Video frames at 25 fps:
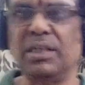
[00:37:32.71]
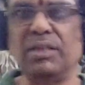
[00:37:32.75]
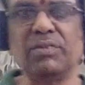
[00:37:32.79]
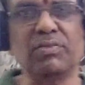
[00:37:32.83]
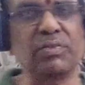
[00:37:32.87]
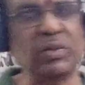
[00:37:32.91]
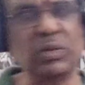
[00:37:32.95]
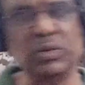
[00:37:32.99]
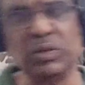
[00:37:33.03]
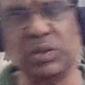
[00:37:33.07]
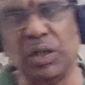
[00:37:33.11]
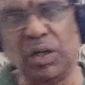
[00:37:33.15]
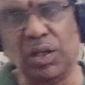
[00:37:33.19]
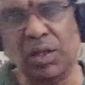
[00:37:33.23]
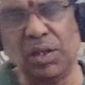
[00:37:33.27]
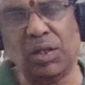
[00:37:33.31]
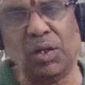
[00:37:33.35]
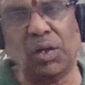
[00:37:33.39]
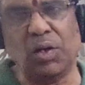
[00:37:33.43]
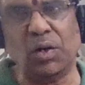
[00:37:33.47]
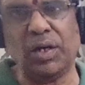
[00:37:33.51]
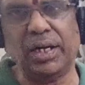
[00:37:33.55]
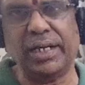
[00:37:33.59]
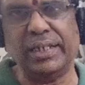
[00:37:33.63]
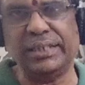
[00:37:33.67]
Of course,
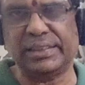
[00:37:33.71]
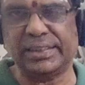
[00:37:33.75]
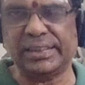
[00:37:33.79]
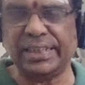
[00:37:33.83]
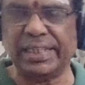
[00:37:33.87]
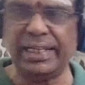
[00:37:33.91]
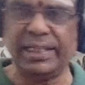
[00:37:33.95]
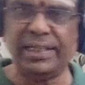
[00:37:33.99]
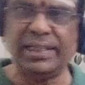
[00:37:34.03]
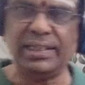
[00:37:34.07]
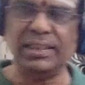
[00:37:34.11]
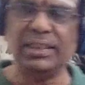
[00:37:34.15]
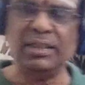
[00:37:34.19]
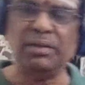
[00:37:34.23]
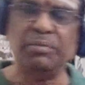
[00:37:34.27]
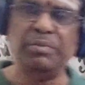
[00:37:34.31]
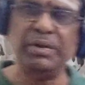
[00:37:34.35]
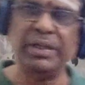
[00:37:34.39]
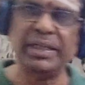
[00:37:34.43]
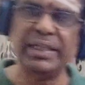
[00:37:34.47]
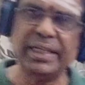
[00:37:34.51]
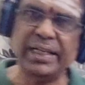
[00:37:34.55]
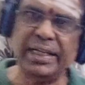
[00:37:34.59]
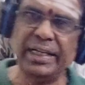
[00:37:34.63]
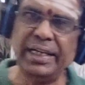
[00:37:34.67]
although I said in the
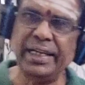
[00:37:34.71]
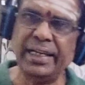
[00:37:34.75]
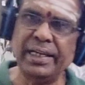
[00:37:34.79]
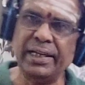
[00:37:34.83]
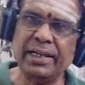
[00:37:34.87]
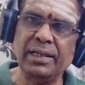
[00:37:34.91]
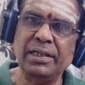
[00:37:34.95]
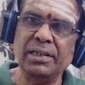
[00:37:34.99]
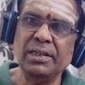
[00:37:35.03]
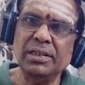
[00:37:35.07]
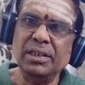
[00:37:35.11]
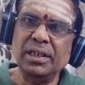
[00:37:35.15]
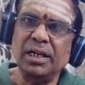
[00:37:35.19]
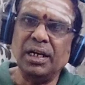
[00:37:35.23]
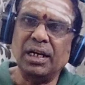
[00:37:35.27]
beginning,